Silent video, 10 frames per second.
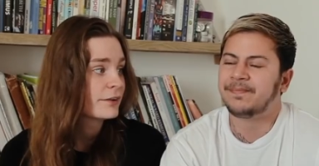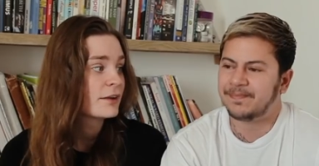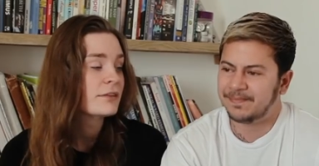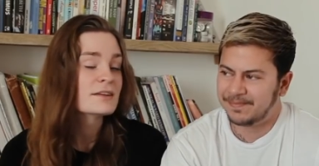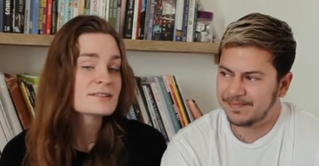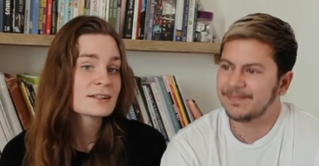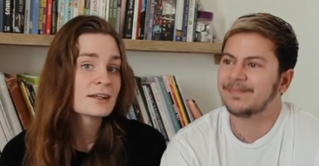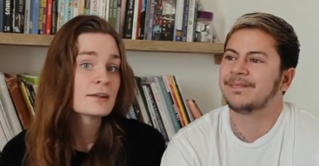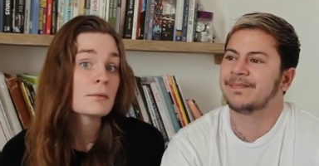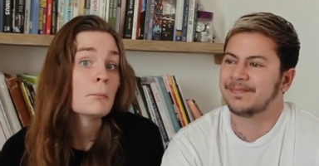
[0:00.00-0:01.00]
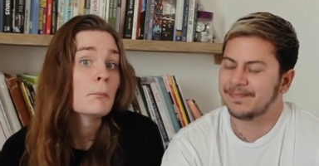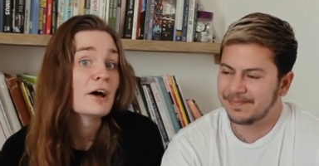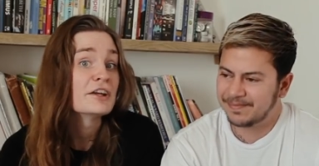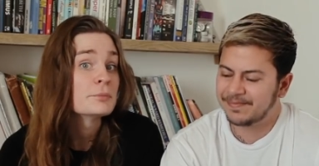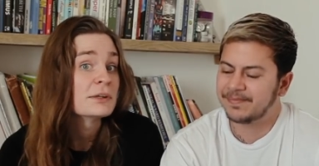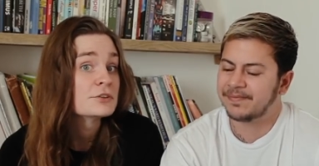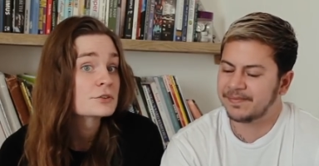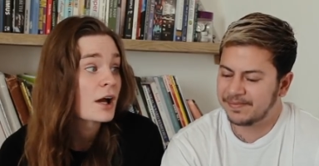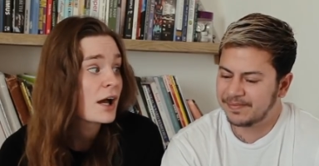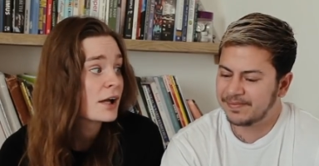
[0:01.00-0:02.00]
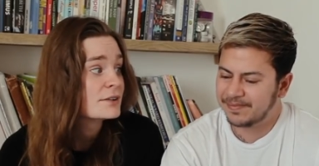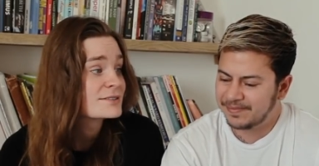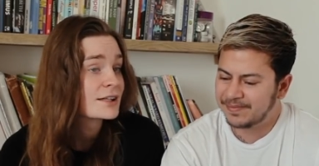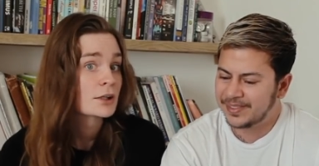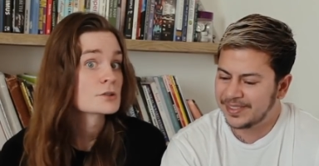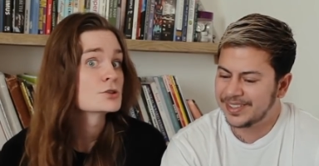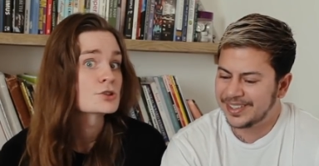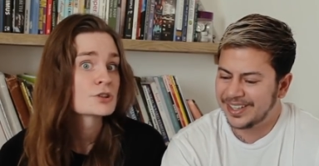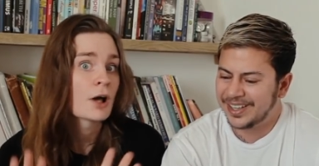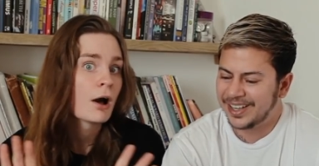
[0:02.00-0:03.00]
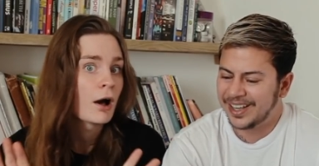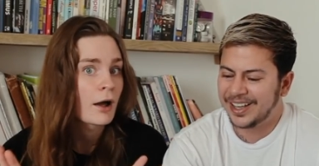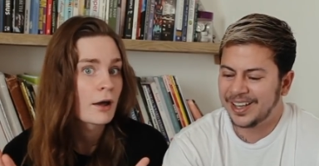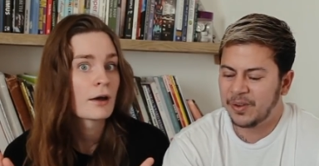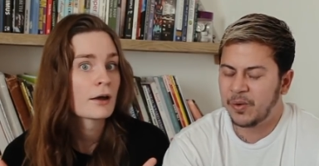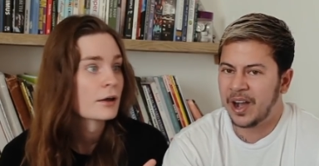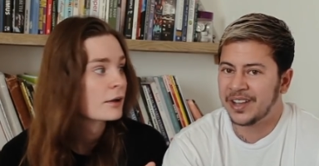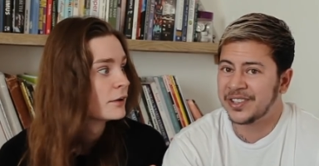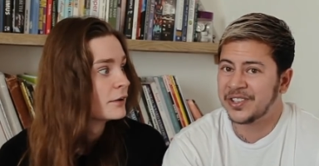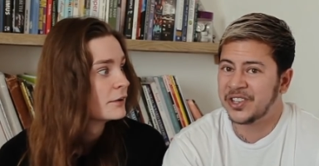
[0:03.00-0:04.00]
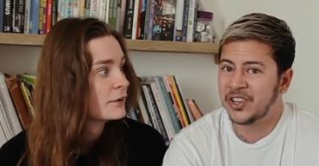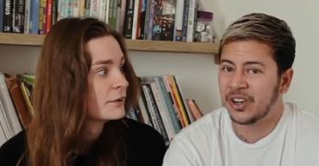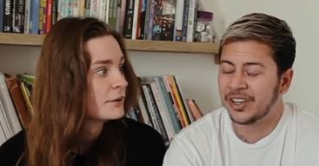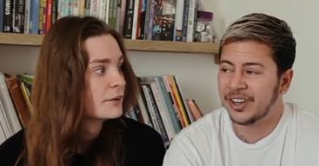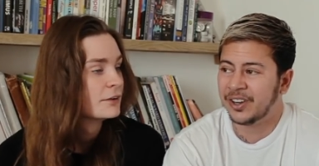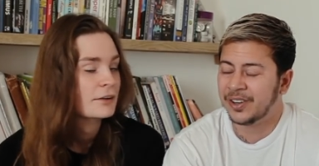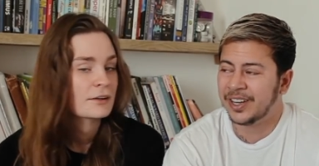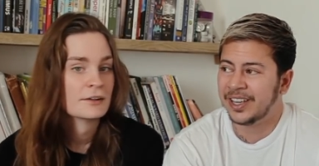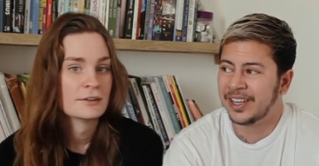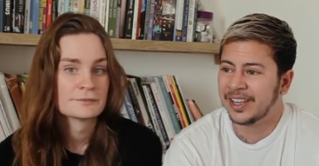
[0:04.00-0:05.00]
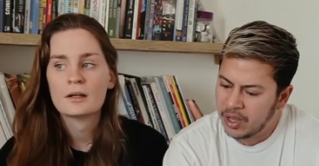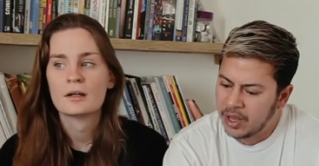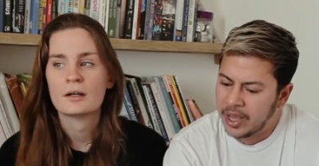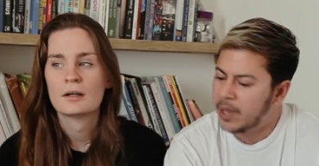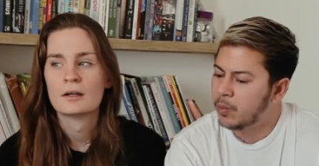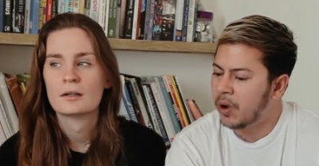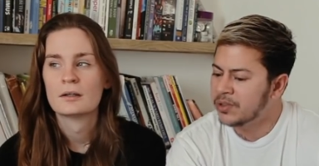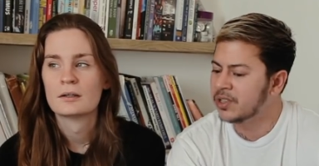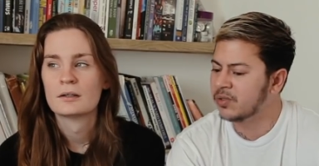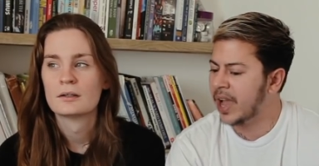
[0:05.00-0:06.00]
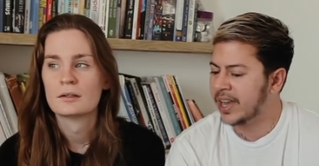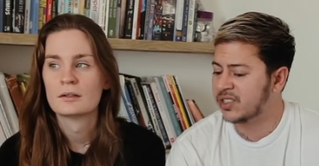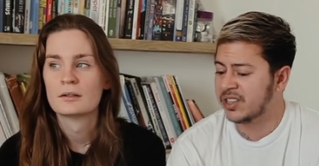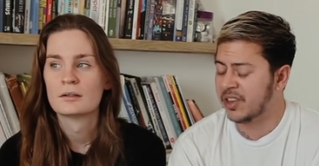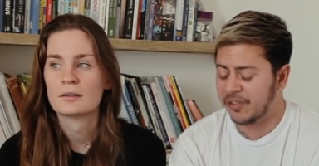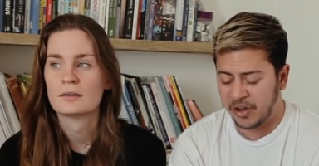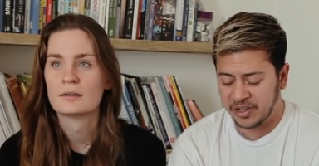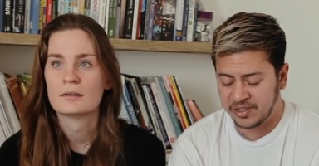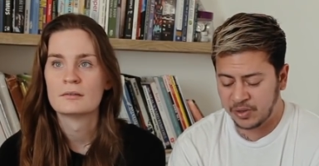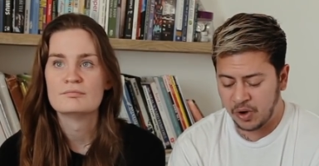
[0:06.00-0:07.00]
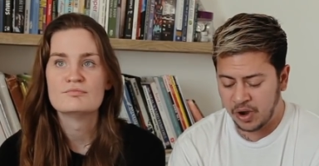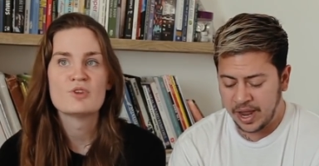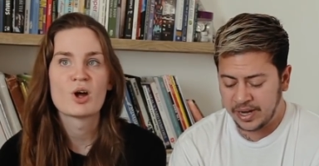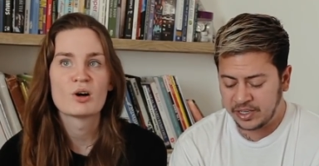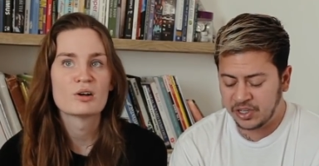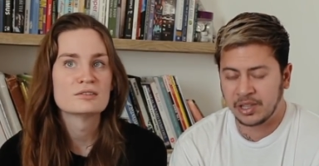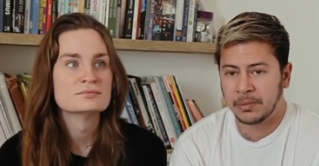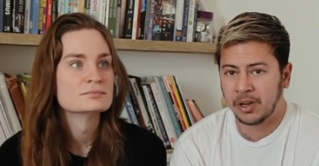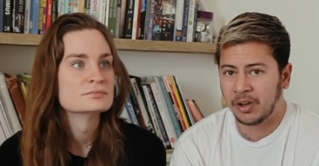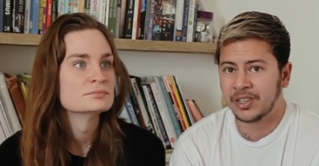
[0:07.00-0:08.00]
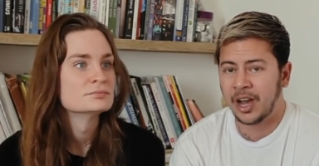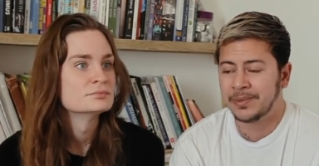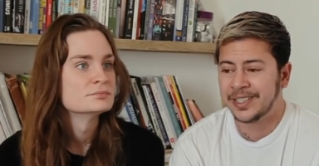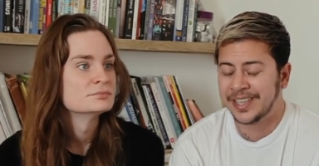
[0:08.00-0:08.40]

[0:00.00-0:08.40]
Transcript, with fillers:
Speaker 1: that this kid might be trans.
Speaker 2: Shock. Wow, such a shocker, really. It wasn't actually their first thought, no. and it took them a long time to